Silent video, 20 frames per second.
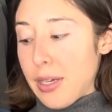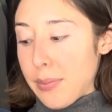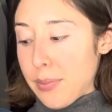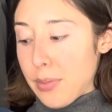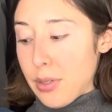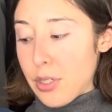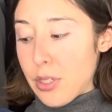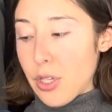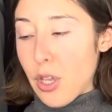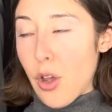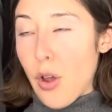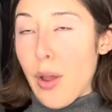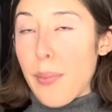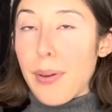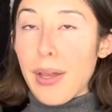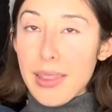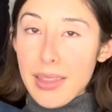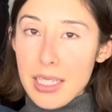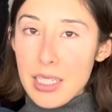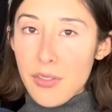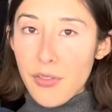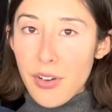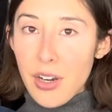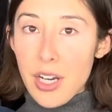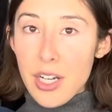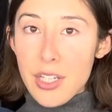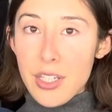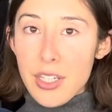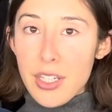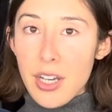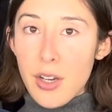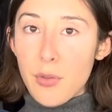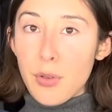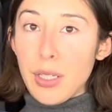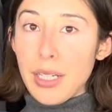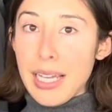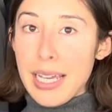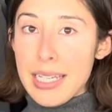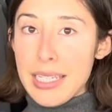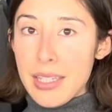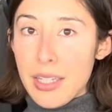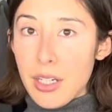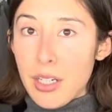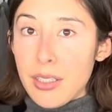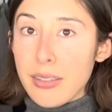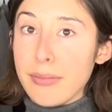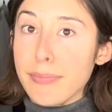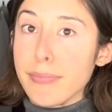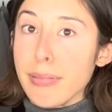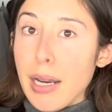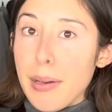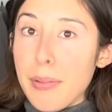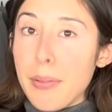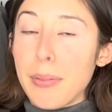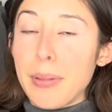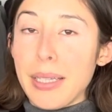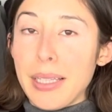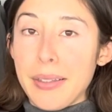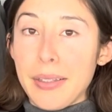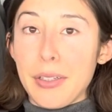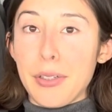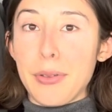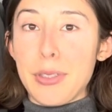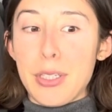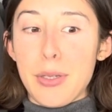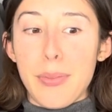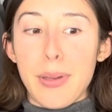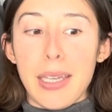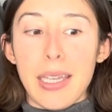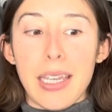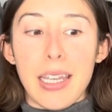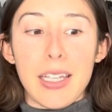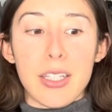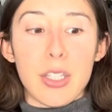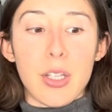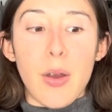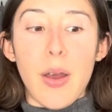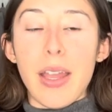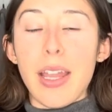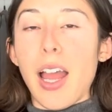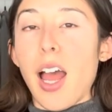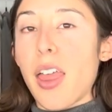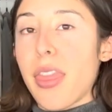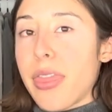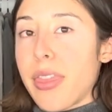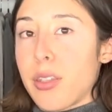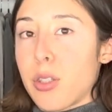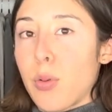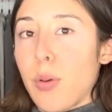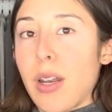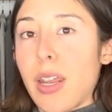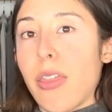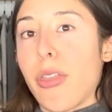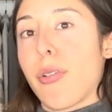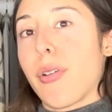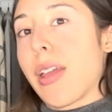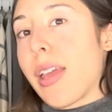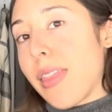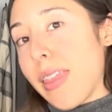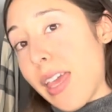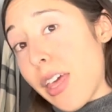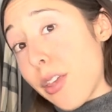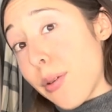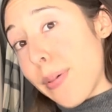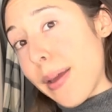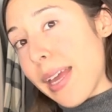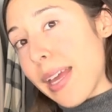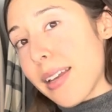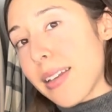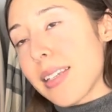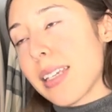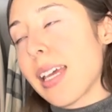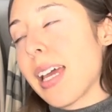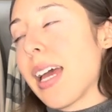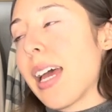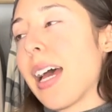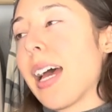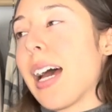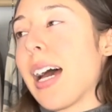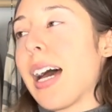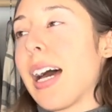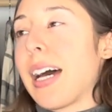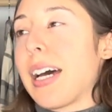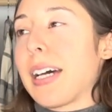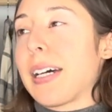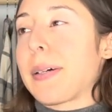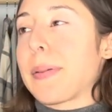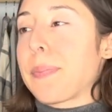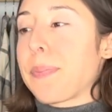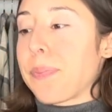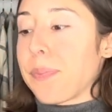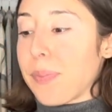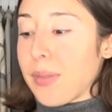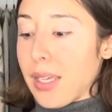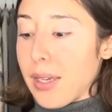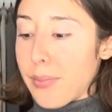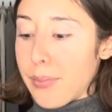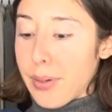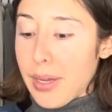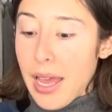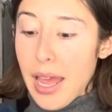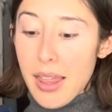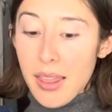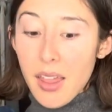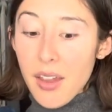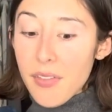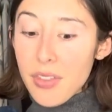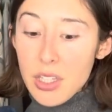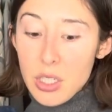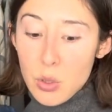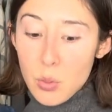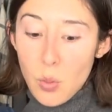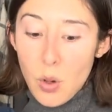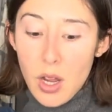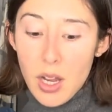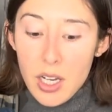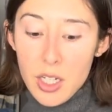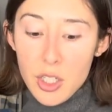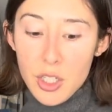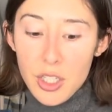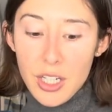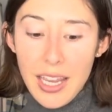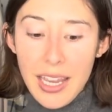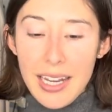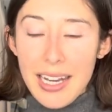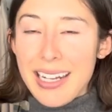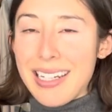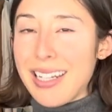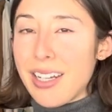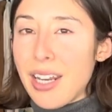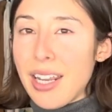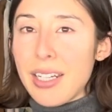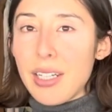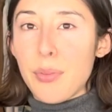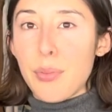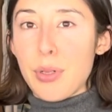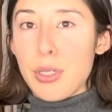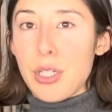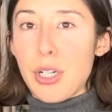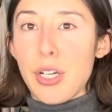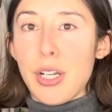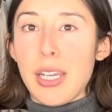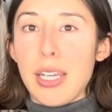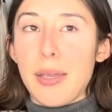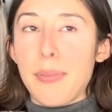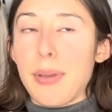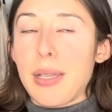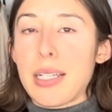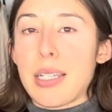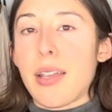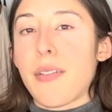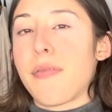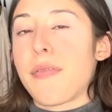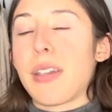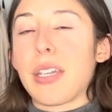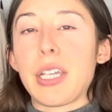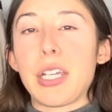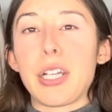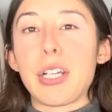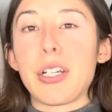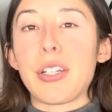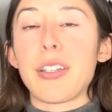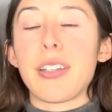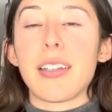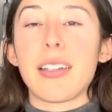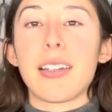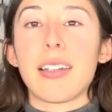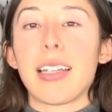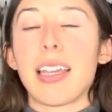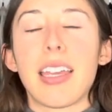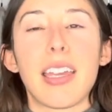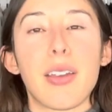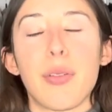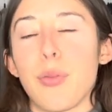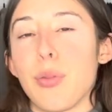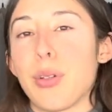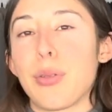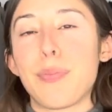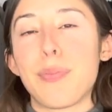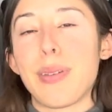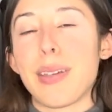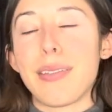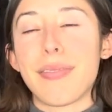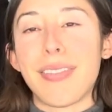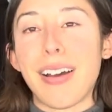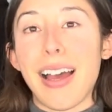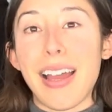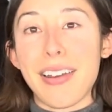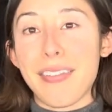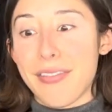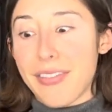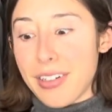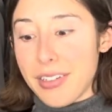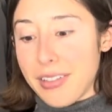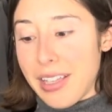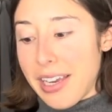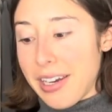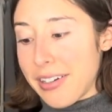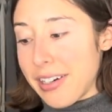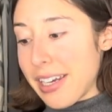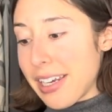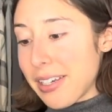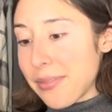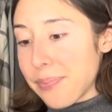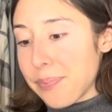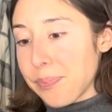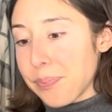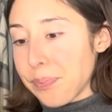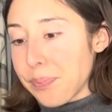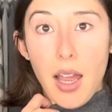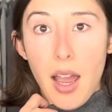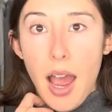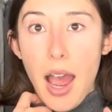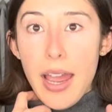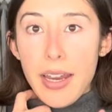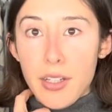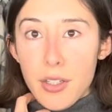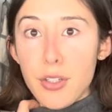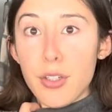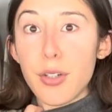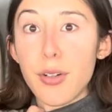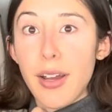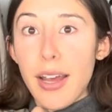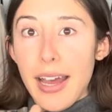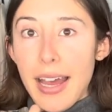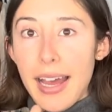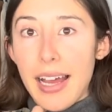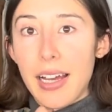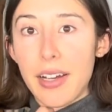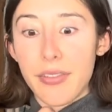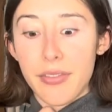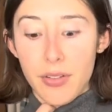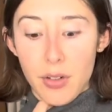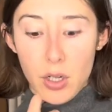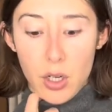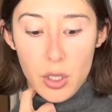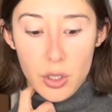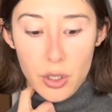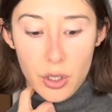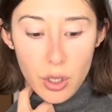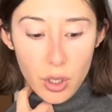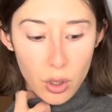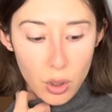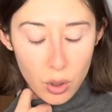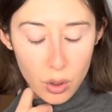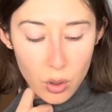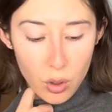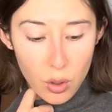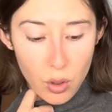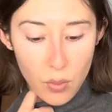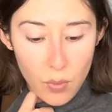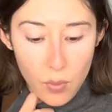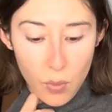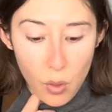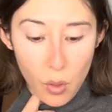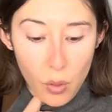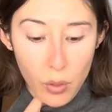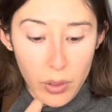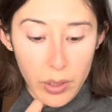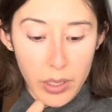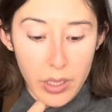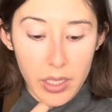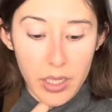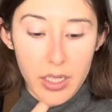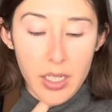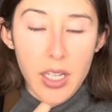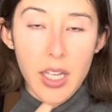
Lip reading: So I bought these first, realized they're probably a little too big, so I got the 23 in the other pant. But I love this wash, and I didn't end up returning it because I figured it would be fine for layering. I do have 2 more.